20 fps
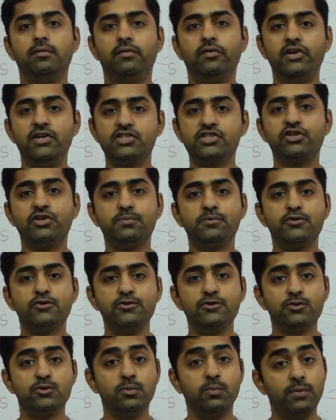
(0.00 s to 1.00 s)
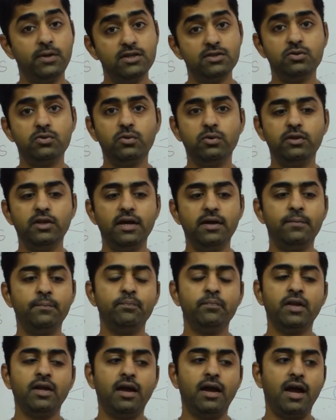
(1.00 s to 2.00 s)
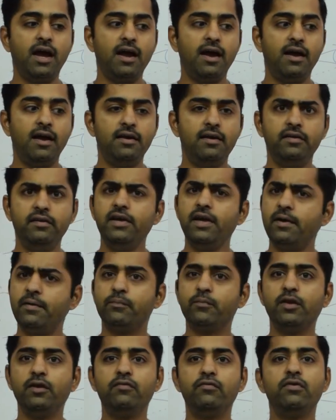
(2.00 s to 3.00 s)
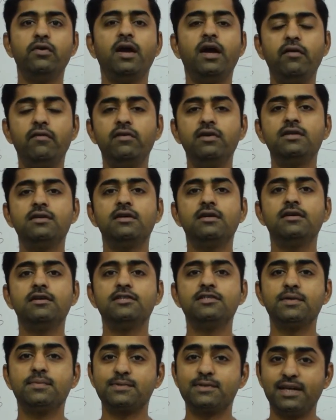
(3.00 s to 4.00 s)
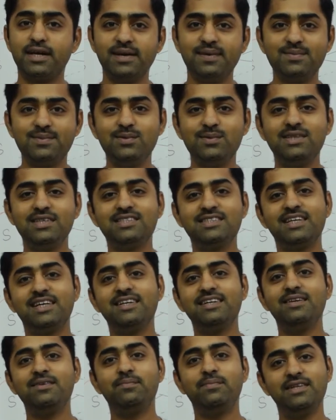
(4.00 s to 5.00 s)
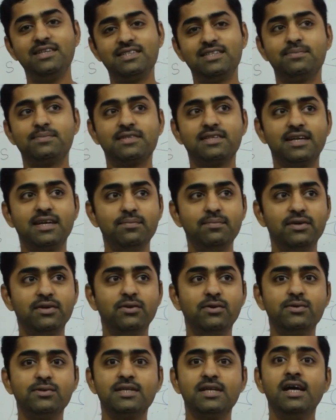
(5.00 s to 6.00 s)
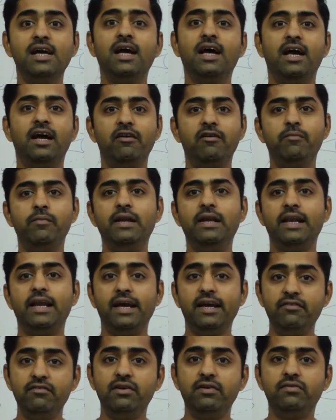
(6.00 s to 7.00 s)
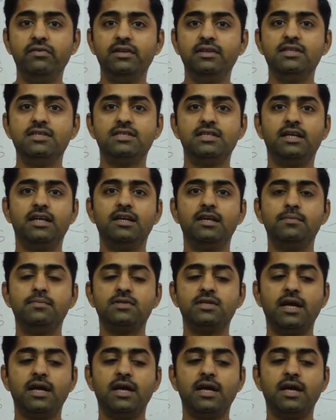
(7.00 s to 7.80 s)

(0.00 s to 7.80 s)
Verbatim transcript: description. So please go there. And yeah, if you haven't subscribed to this channel, please subscribe, because I will be live during this eclipse.